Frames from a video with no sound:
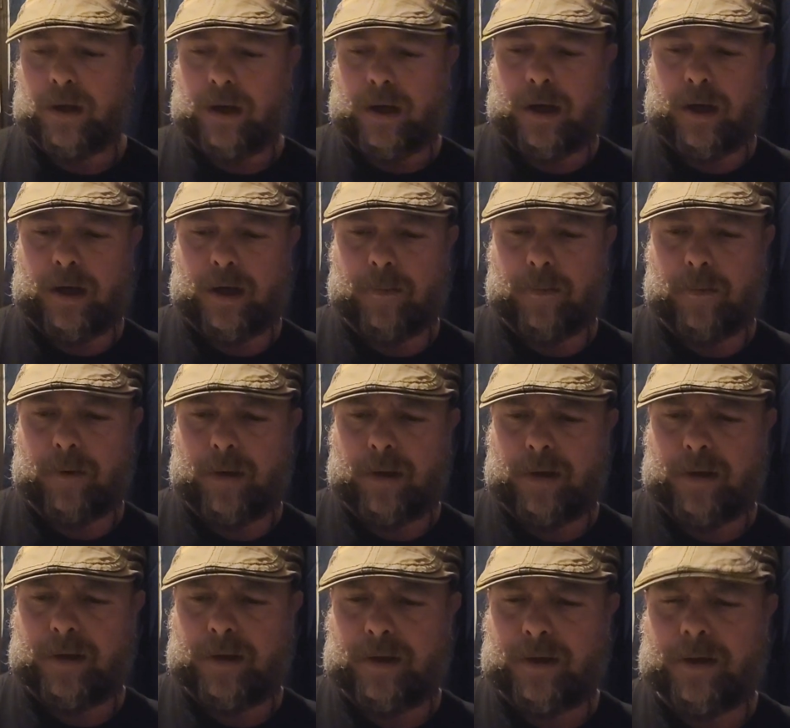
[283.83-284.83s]
um,
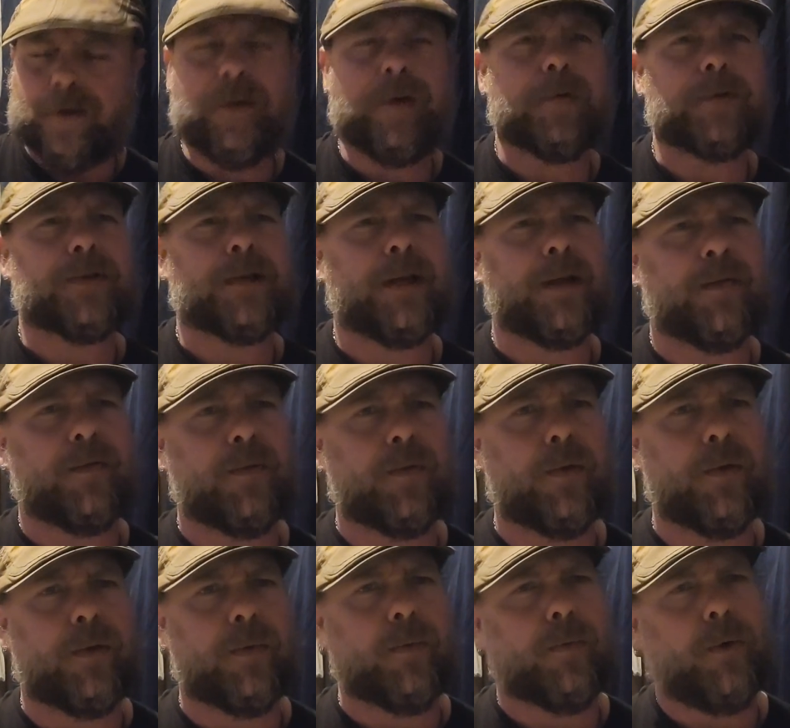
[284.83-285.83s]
no, that was kind of a
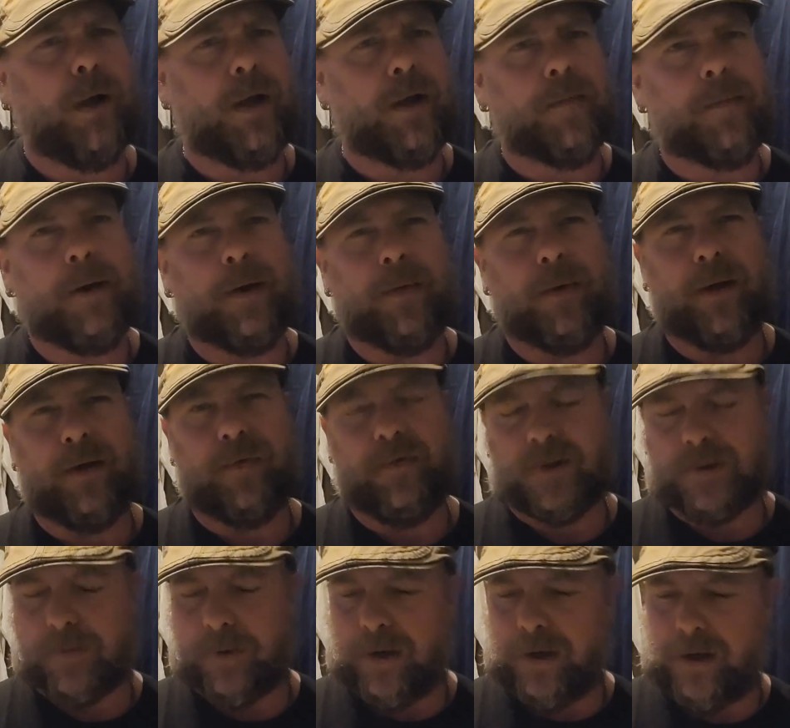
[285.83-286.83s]
really roundabout way of
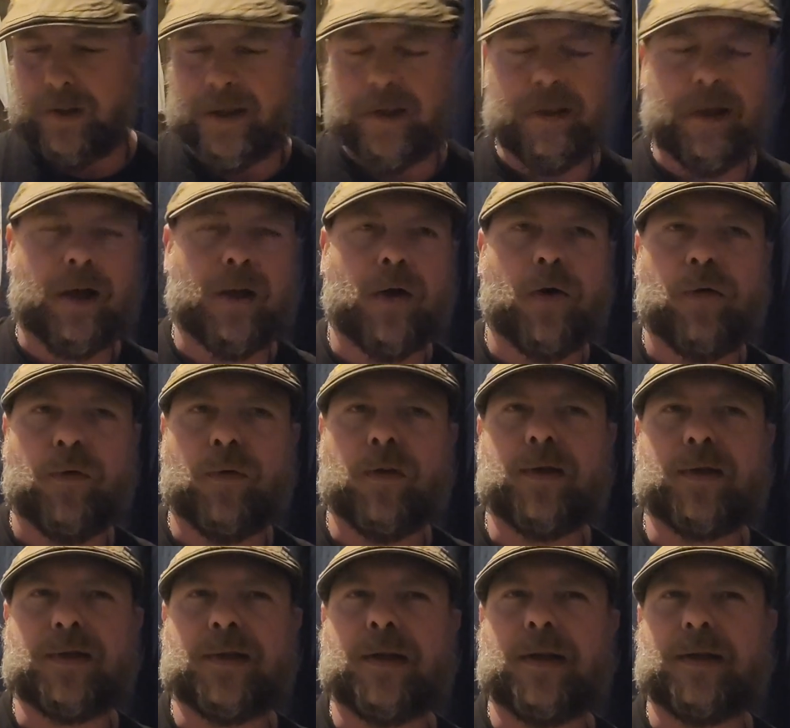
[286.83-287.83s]
explaining that, not
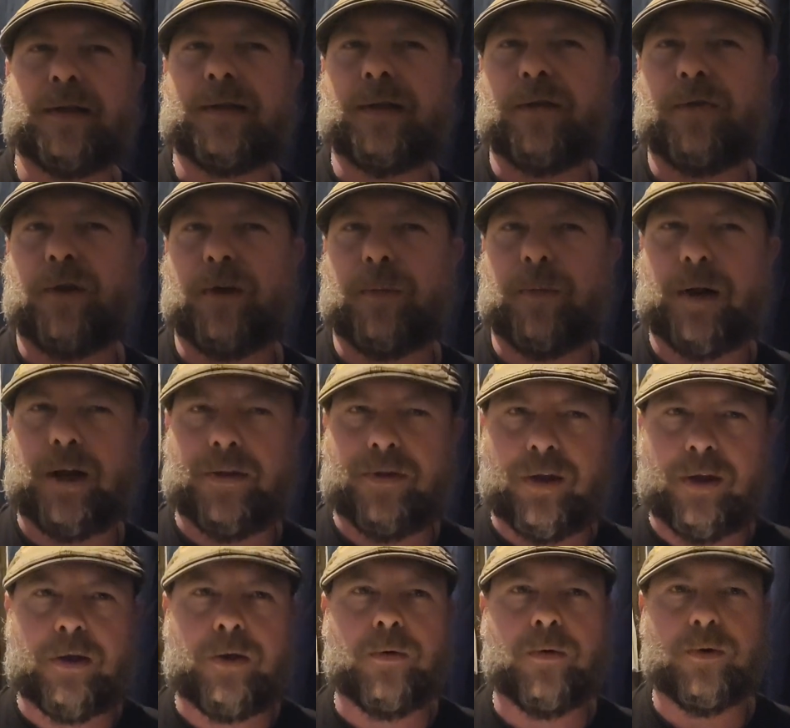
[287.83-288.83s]
overly scientific, but I
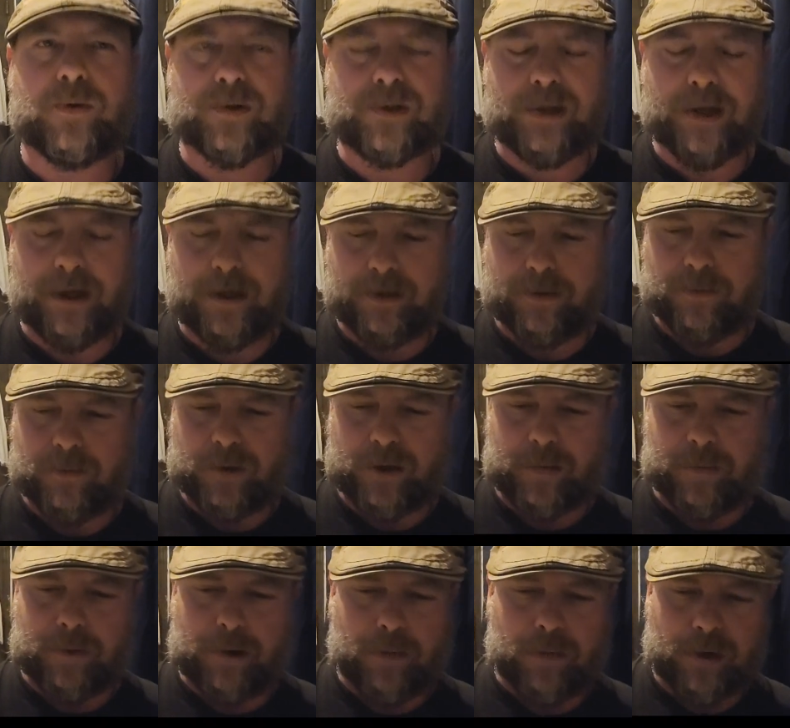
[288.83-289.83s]
think you understand what
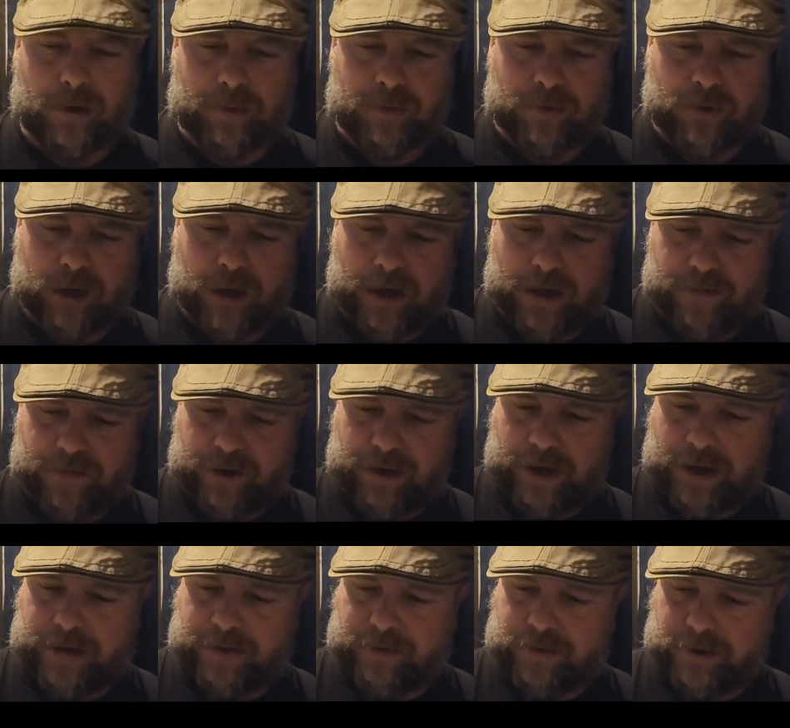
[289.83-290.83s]
I'm what I'm driving
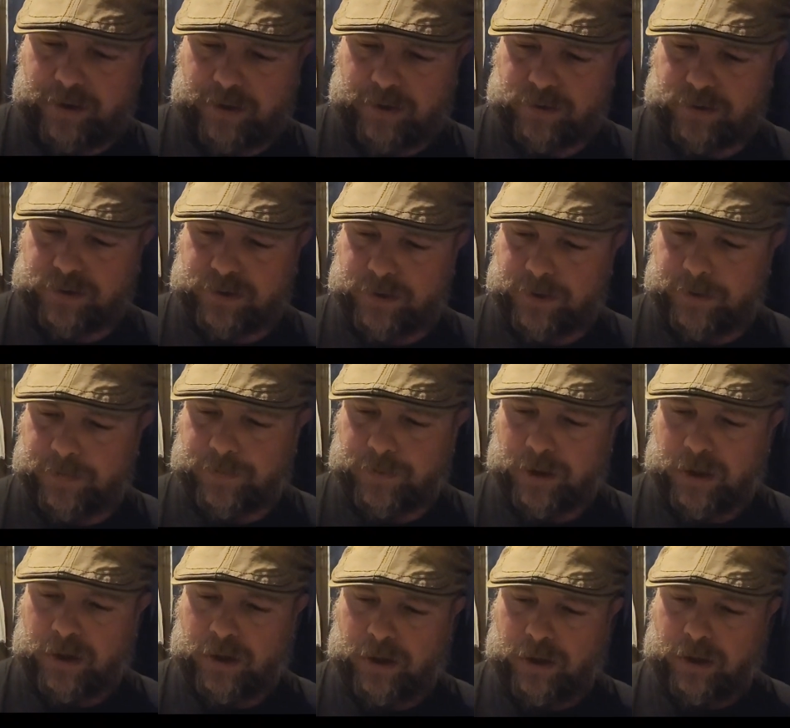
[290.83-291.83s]
at there. So,
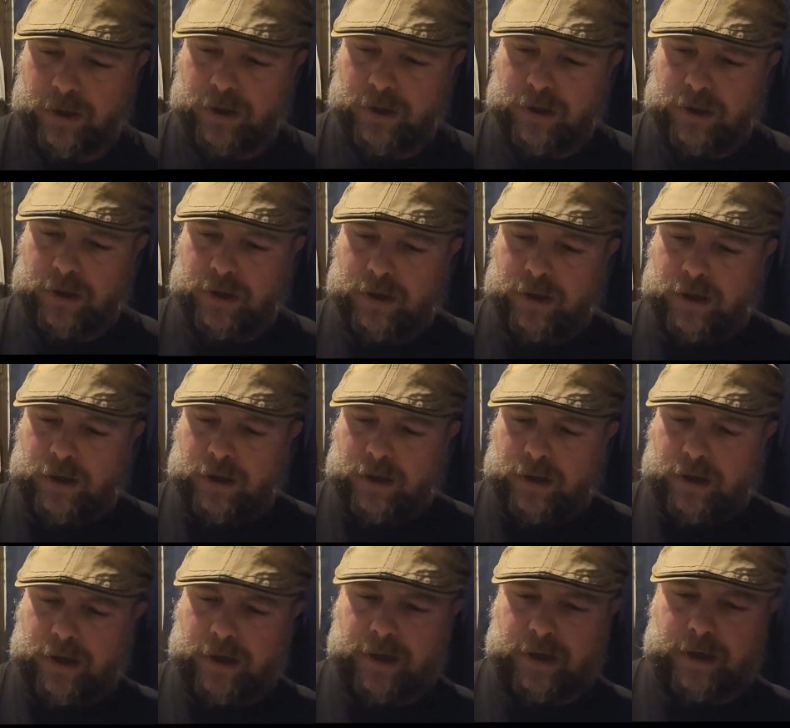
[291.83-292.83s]

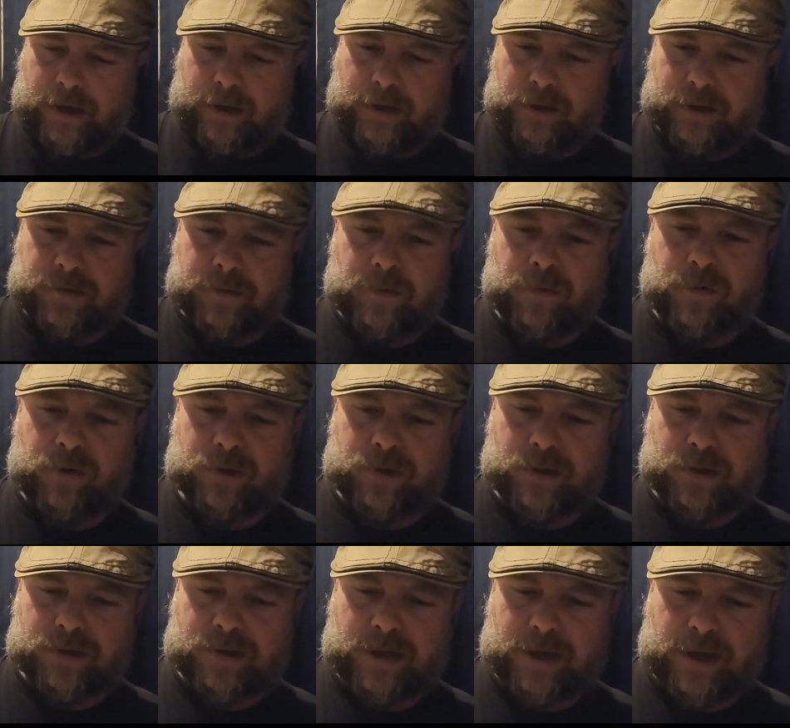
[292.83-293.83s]
uh, let's move on to
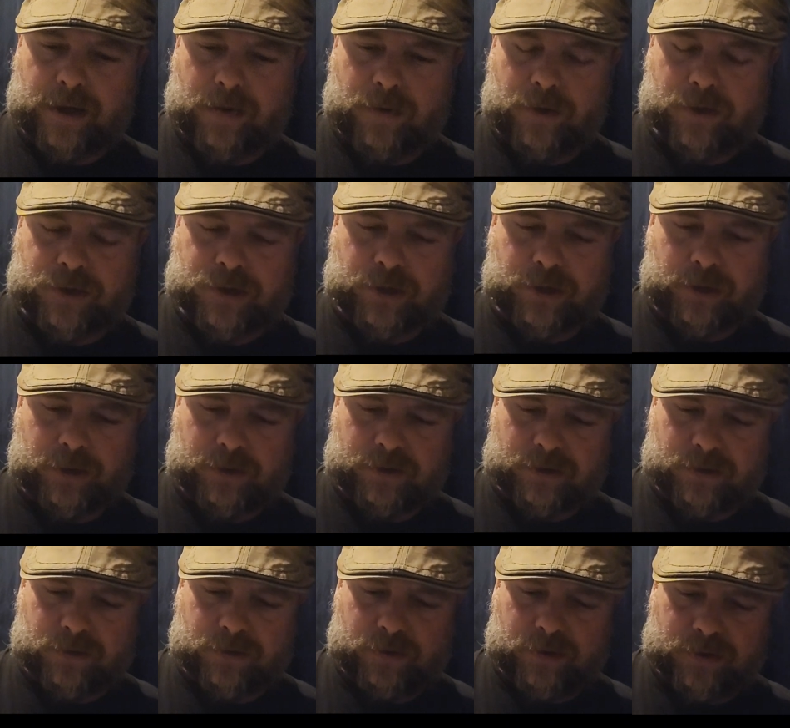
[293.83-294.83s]
the second question here.
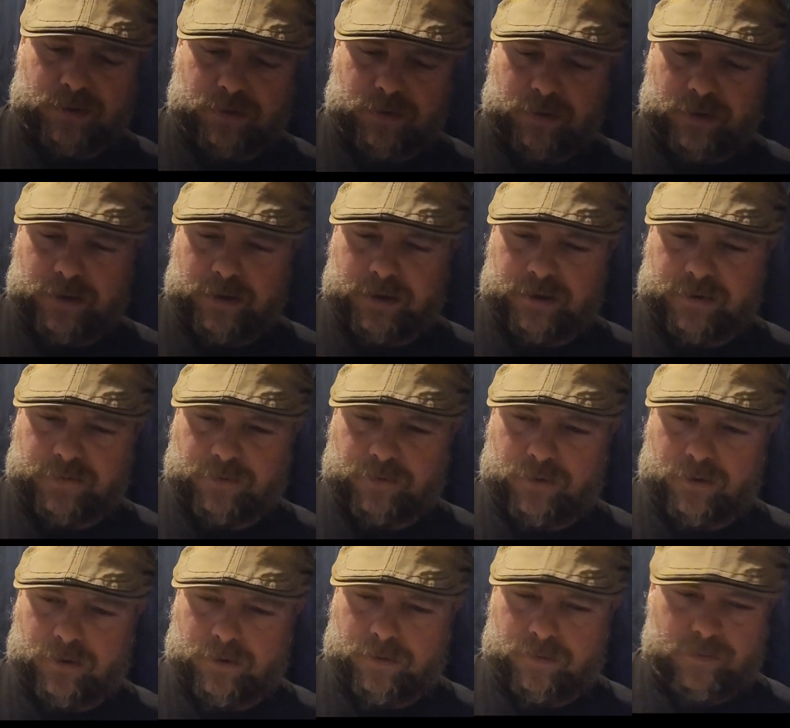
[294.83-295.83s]
So this one is
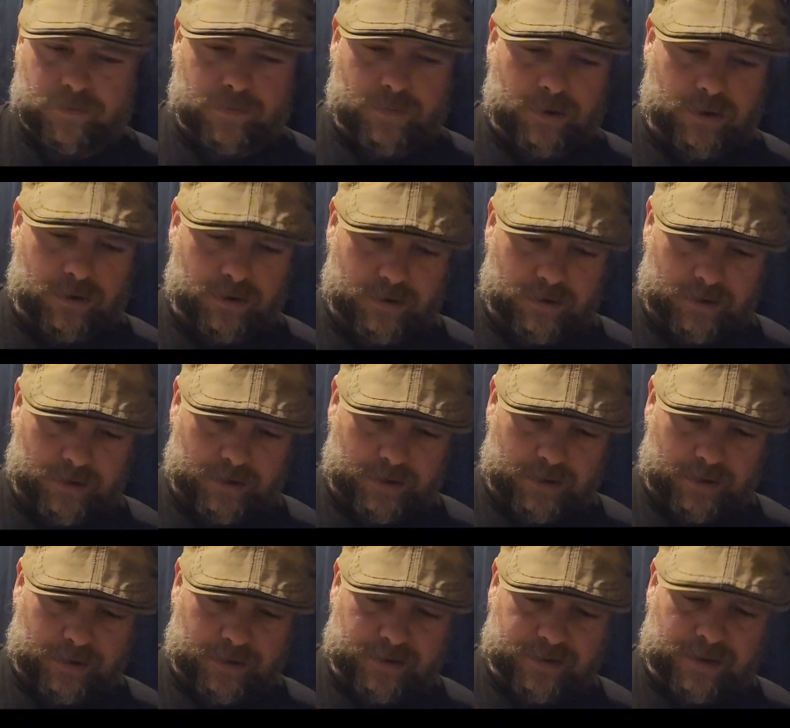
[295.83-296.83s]
from
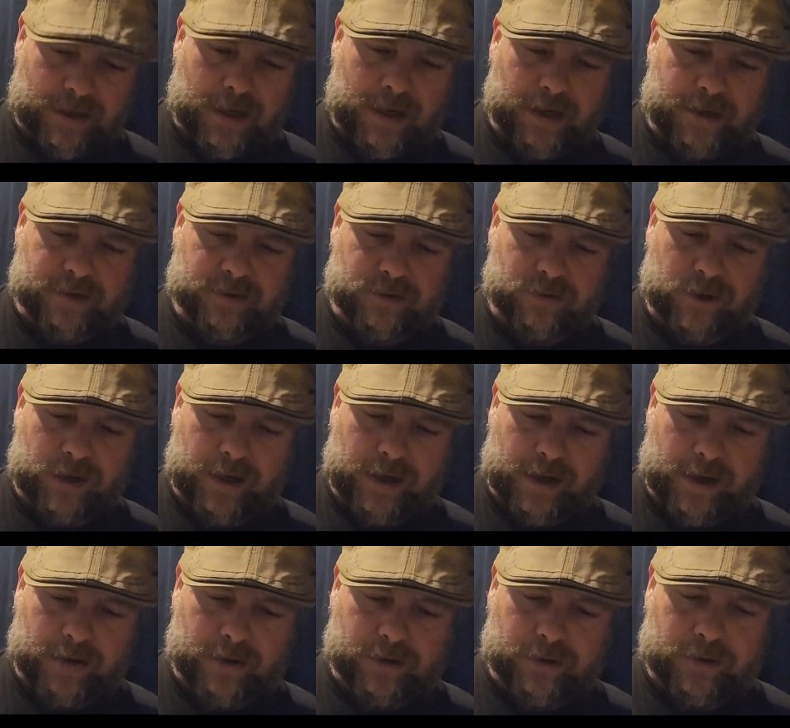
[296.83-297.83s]
uh, Cy. So hey,
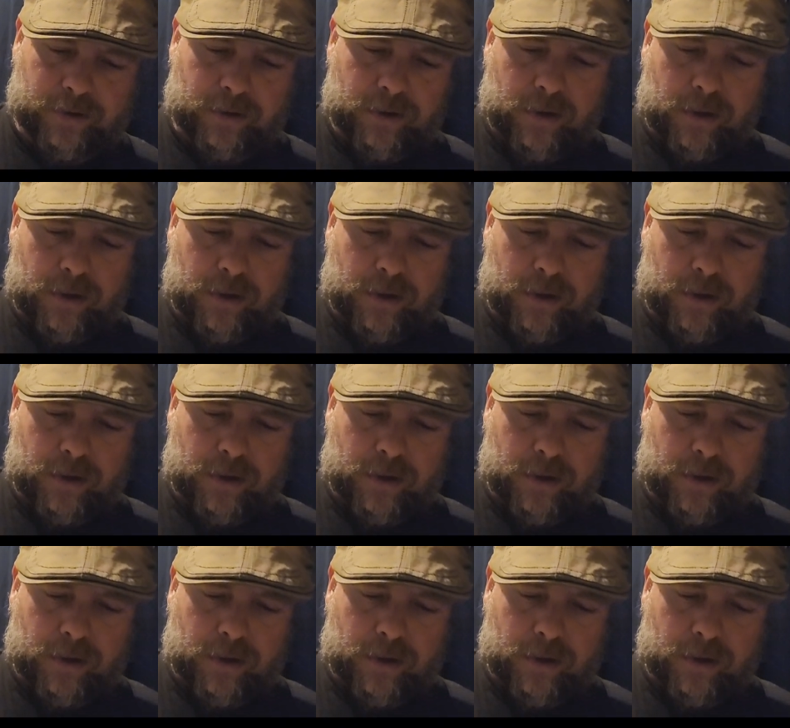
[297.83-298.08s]
Alan,